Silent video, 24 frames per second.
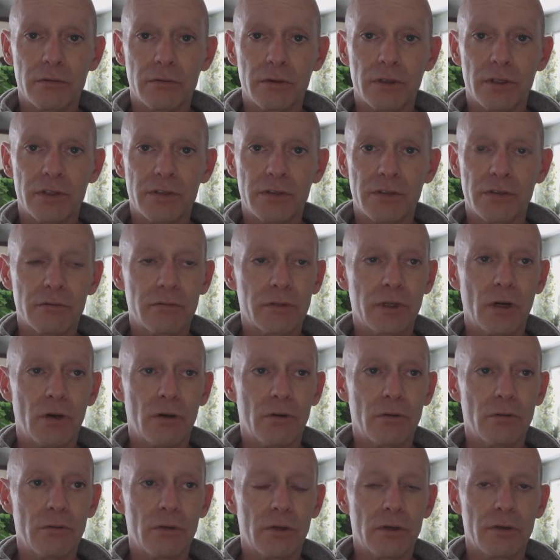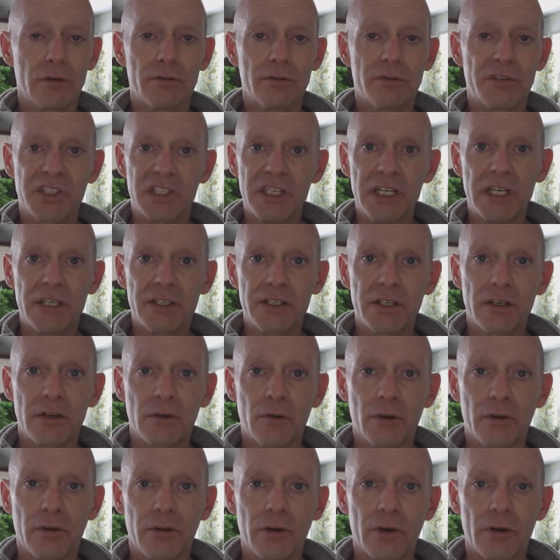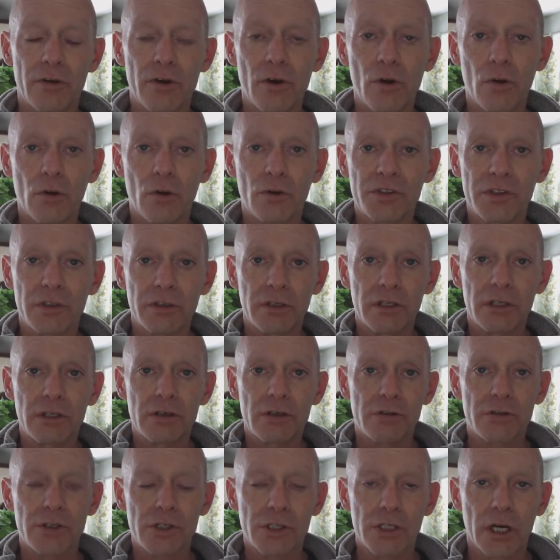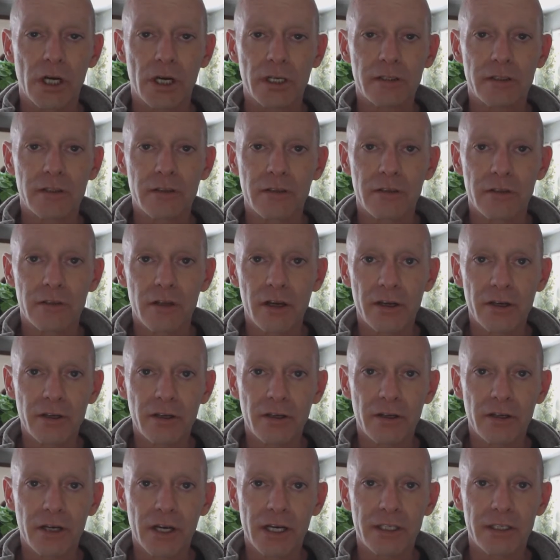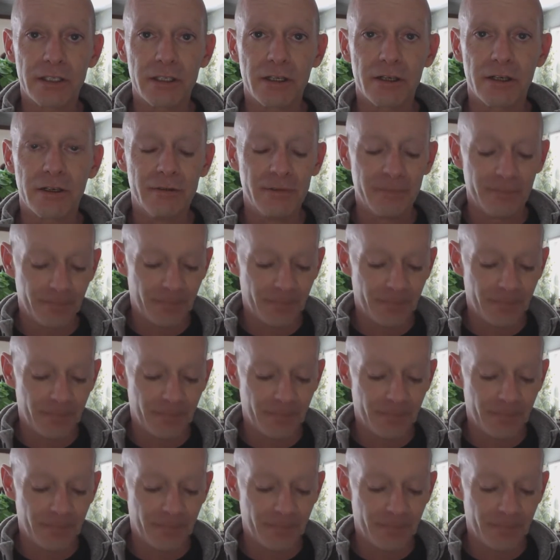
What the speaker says: It's, sneezing with your nose and ears shut. Not a good idea.